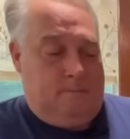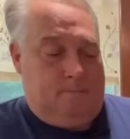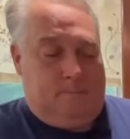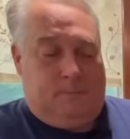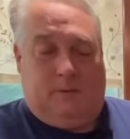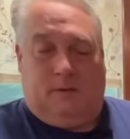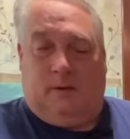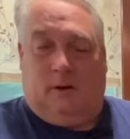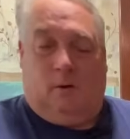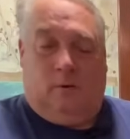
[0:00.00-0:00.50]

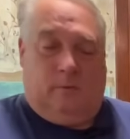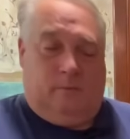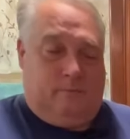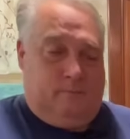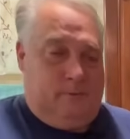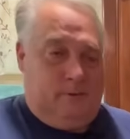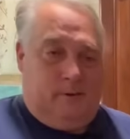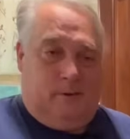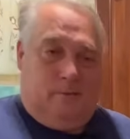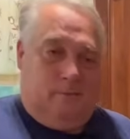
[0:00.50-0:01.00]

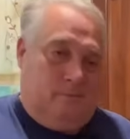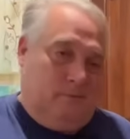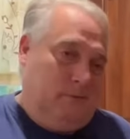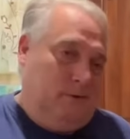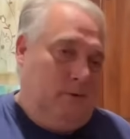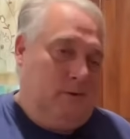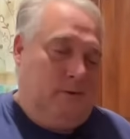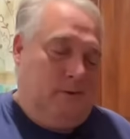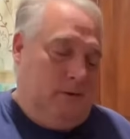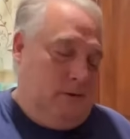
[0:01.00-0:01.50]

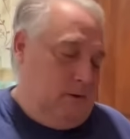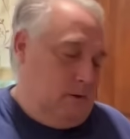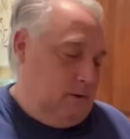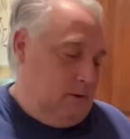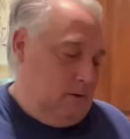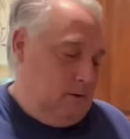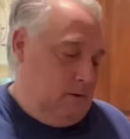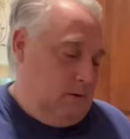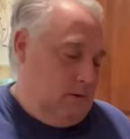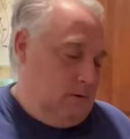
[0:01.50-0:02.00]

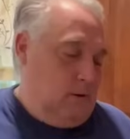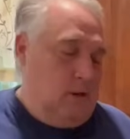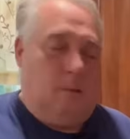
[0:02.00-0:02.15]
not a